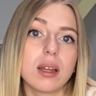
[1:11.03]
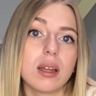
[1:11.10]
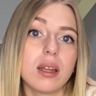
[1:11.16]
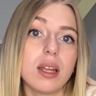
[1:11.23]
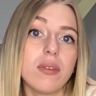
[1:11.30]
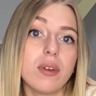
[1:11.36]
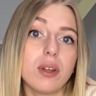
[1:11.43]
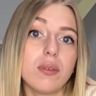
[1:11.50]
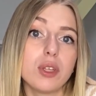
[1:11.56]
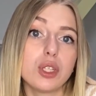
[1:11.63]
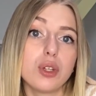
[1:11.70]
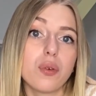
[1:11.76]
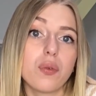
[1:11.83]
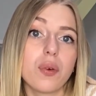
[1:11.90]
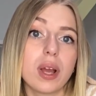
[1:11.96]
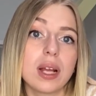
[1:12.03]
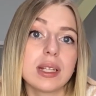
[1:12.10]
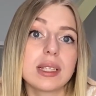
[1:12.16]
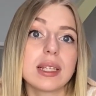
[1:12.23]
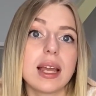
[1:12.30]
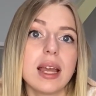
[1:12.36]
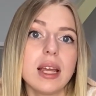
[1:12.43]
even with your
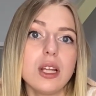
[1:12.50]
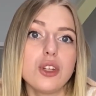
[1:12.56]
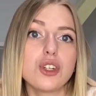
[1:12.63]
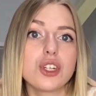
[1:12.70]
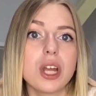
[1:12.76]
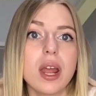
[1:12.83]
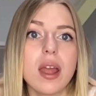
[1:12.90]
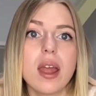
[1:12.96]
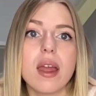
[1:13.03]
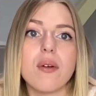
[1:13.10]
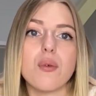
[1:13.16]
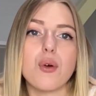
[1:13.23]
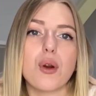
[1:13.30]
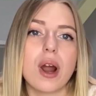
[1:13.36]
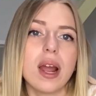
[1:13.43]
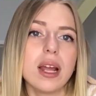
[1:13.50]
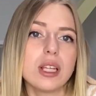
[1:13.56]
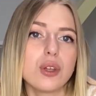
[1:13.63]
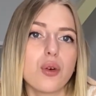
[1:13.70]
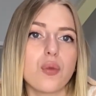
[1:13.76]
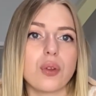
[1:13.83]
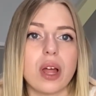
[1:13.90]
fans, and share a
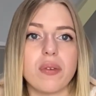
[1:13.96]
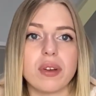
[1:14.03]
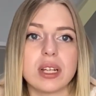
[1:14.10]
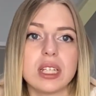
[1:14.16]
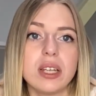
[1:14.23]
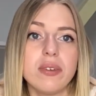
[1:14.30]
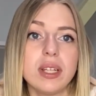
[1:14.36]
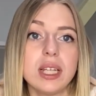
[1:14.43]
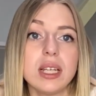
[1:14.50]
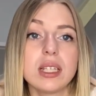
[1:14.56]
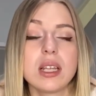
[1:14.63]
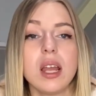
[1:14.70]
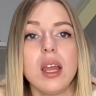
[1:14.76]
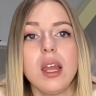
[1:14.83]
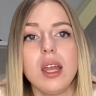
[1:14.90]
variety of live activities,